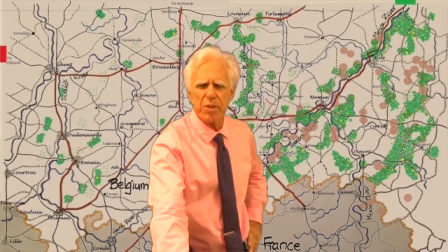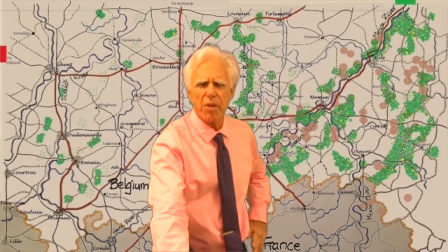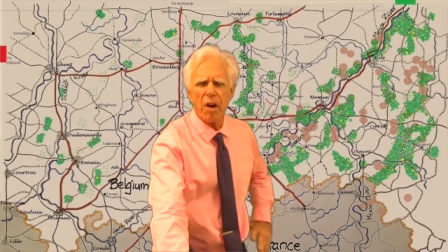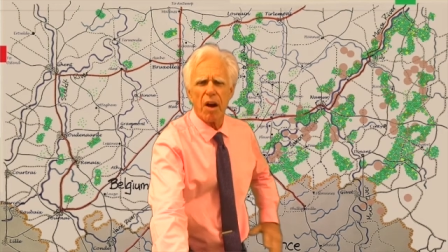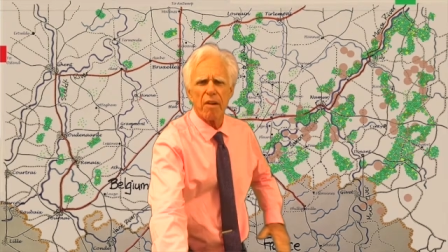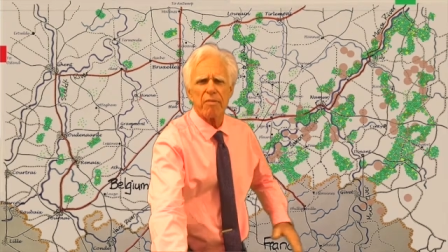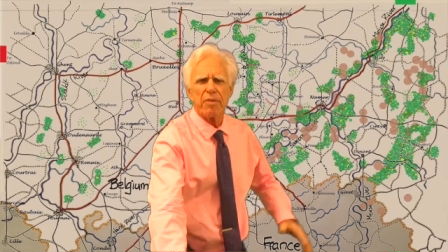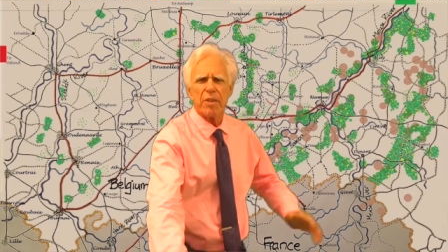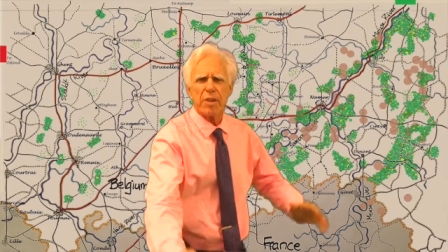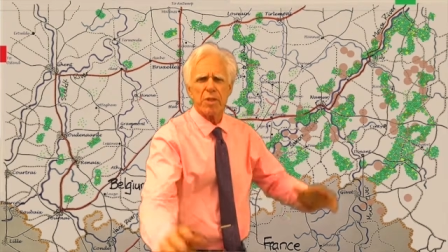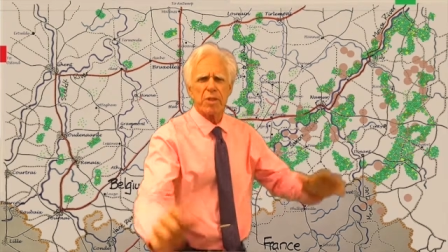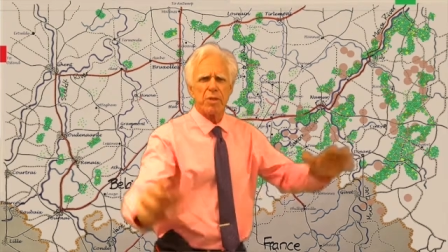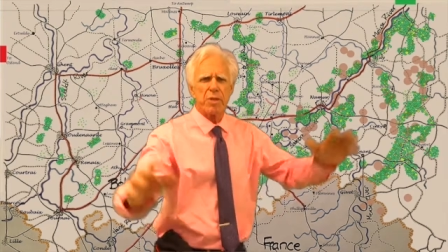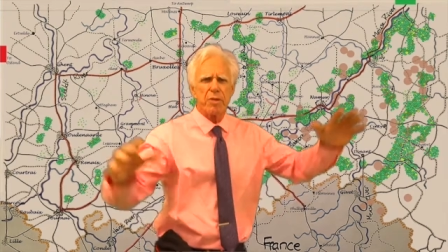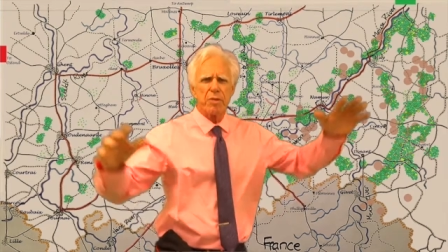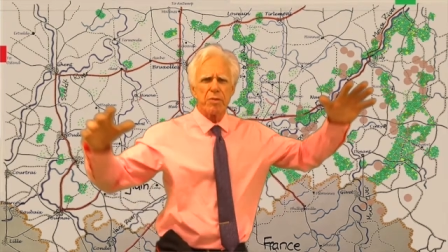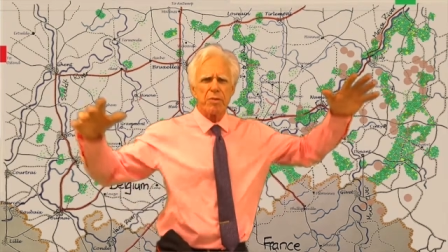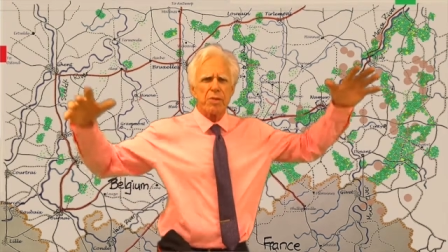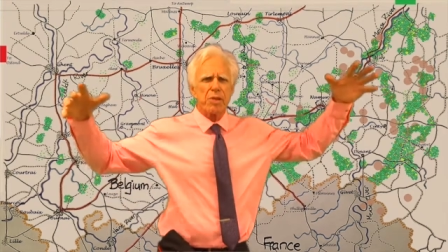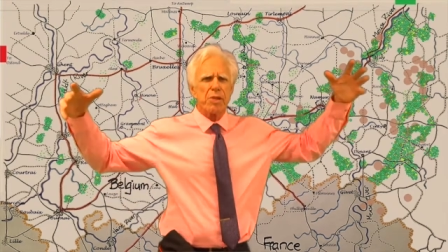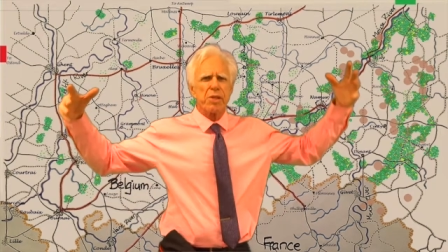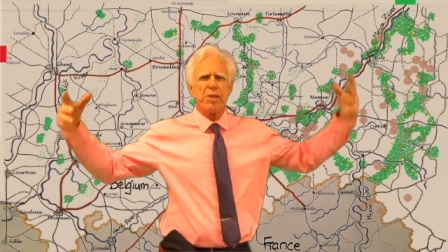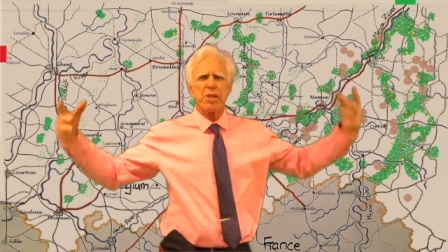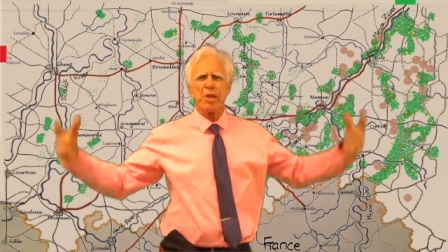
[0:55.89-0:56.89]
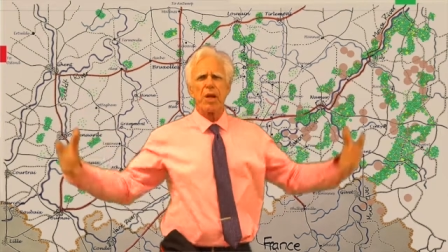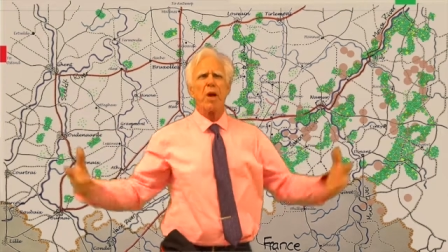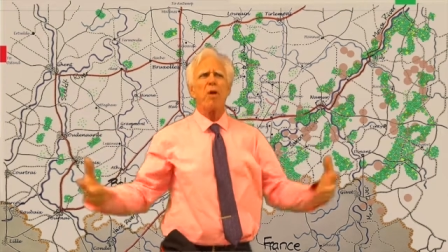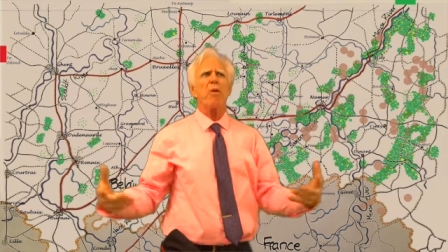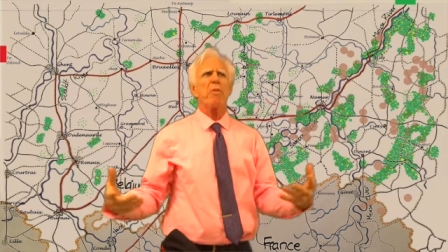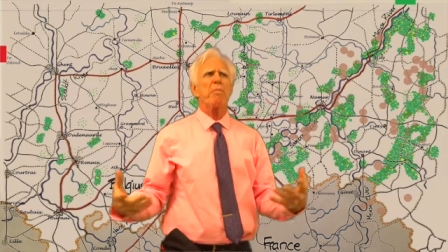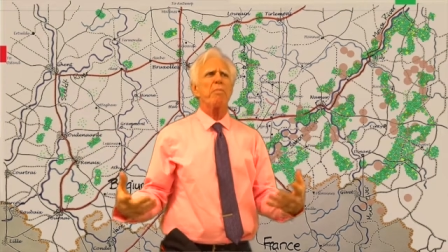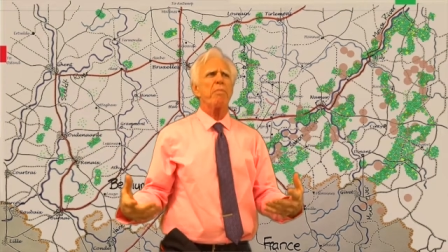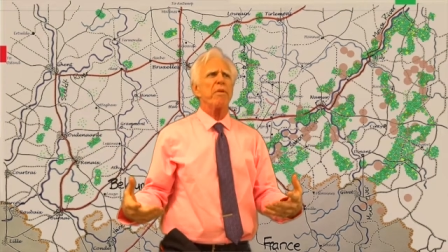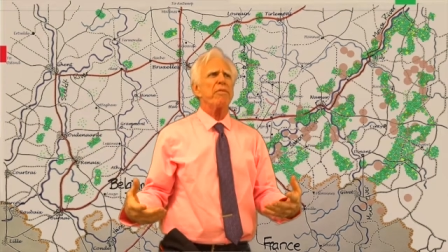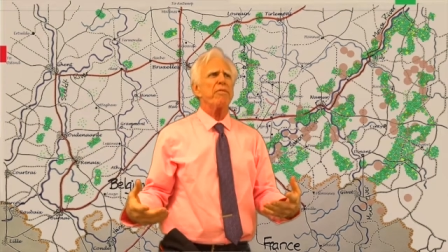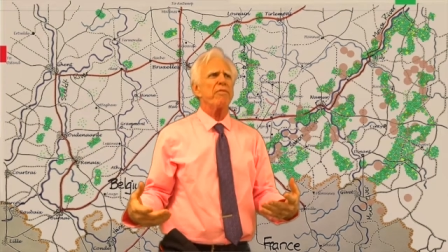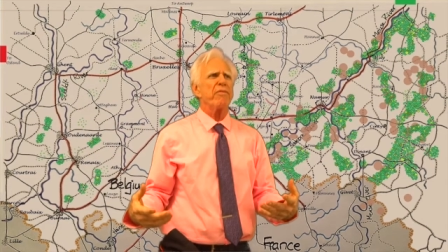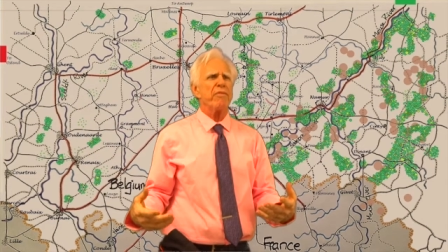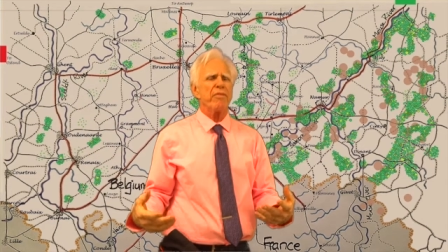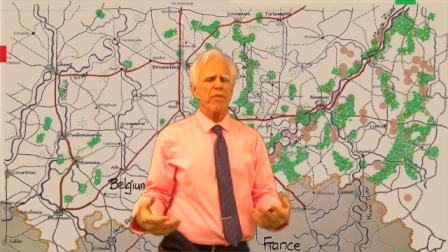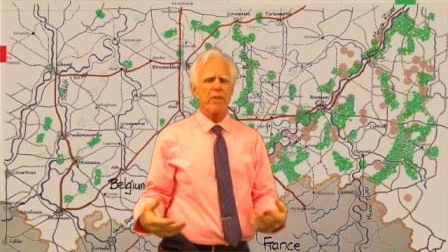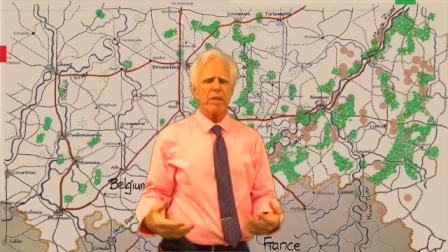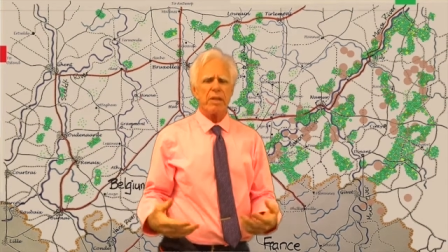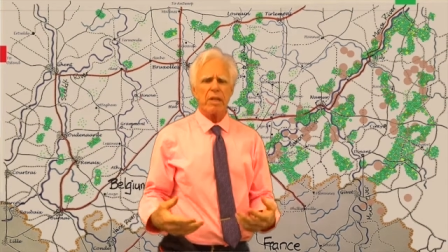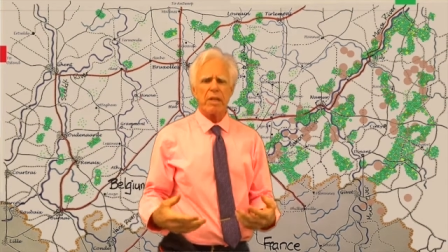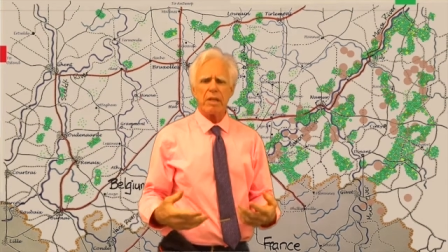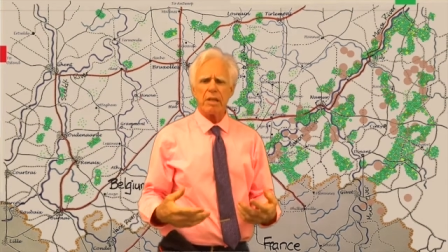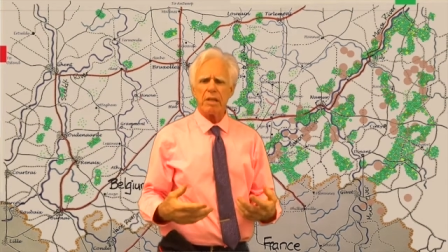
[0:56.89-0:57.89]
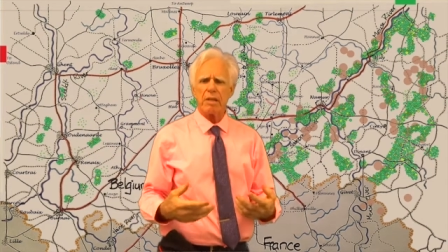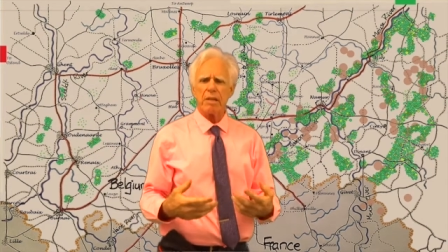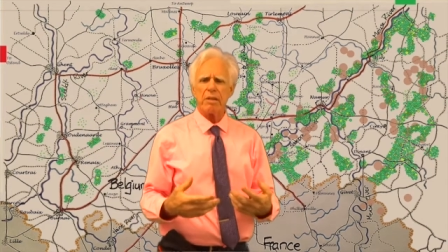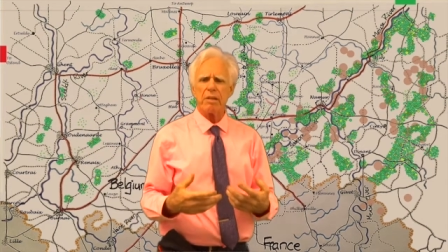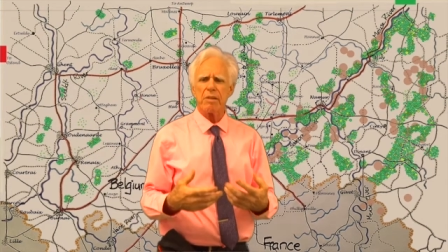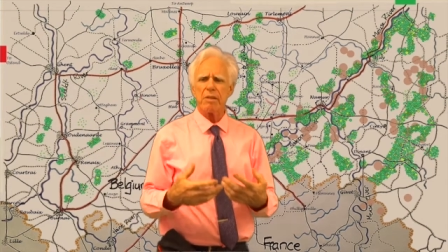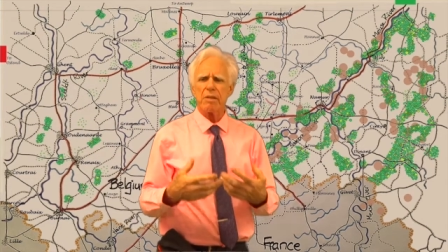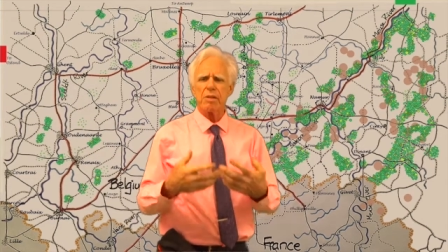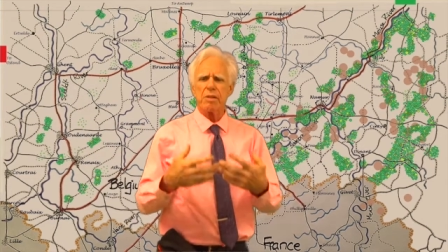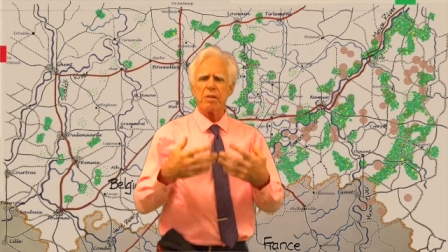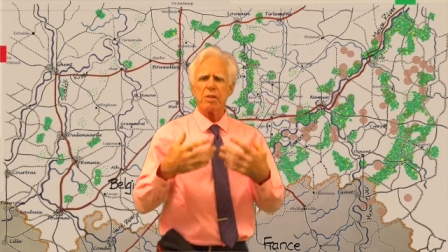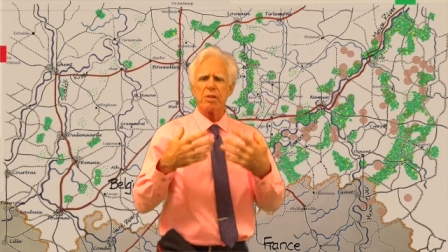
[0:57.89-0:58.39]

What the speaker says: offer the true scope of the